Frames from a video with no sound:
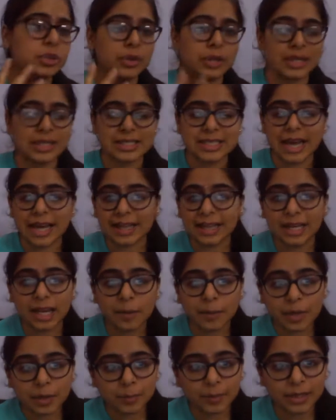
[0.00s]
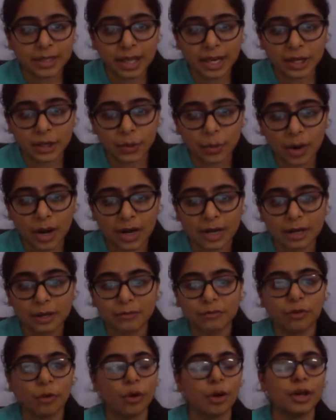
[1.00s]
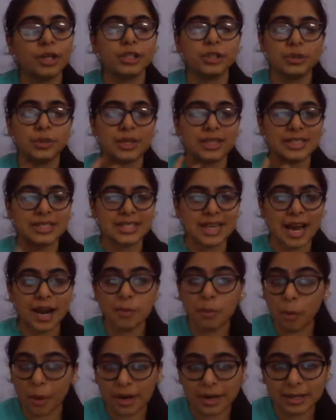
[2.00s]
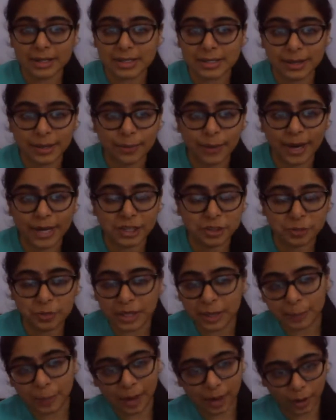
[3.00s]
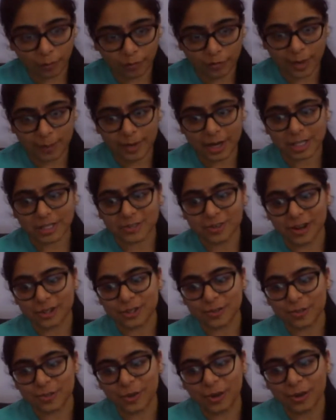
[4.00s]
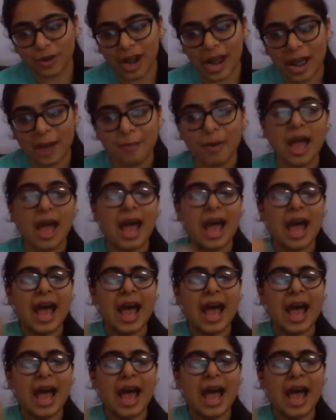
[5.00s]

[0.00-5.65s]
Do you understand the commitment that you are in for? Do you understand what it is required to be a part of the MLH Fellowship program?